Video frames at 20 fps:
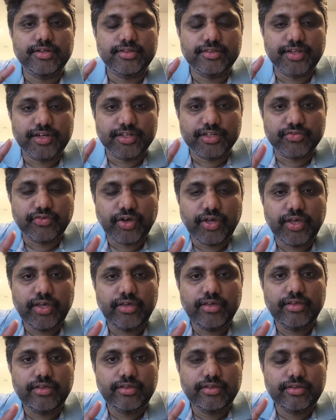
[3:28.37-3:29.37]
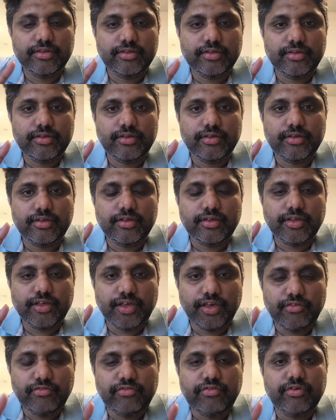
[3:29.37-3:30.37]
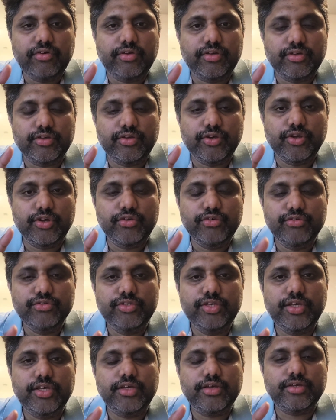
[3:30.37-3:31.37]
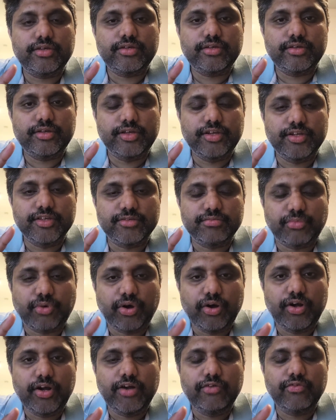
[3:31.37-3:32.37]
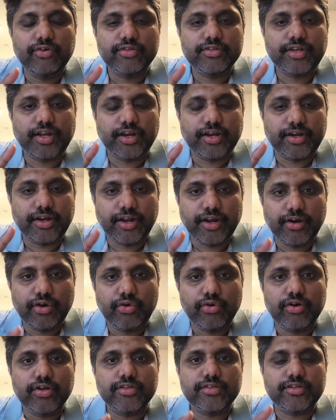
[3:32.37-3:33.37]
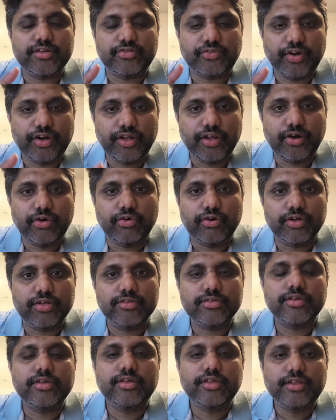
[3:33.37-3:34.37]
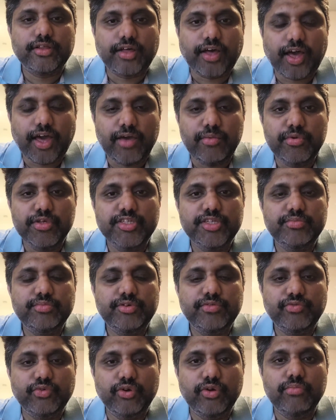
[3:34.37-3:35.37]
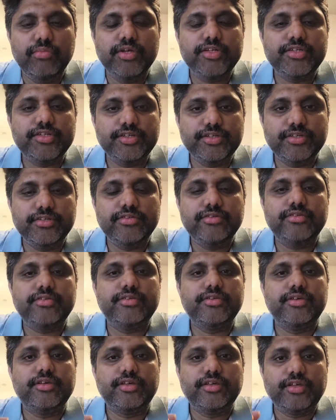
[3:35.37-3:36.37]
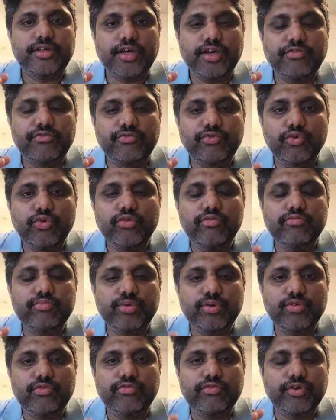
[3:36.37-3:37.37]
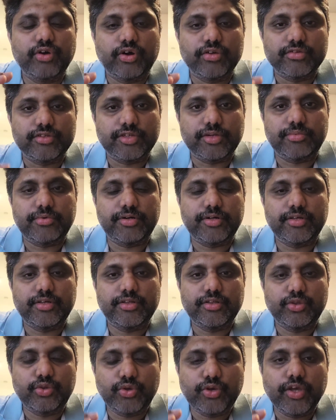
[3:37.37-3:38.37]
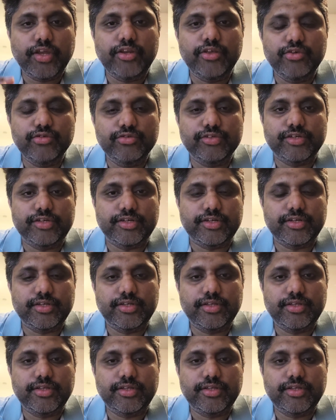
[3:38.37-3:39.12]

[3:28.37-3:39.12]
That's why if you are using in a small networks like 10 routers or 20 routers, iBGP full mesh is a foolproof concept. You can use it.